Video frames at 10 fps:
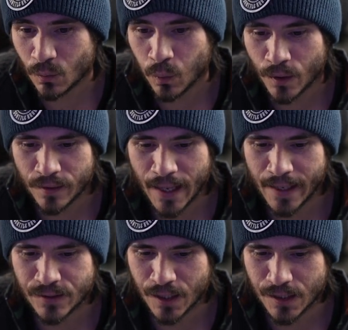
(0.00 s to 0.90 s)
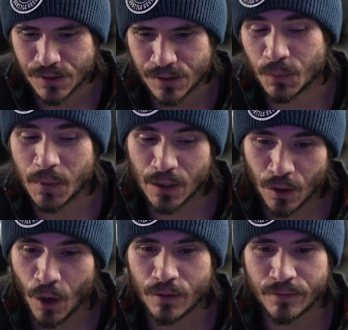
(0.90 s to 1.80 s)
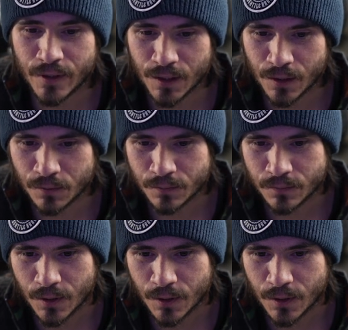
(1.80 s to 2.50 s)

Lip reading: what that does. This is going to be a long video.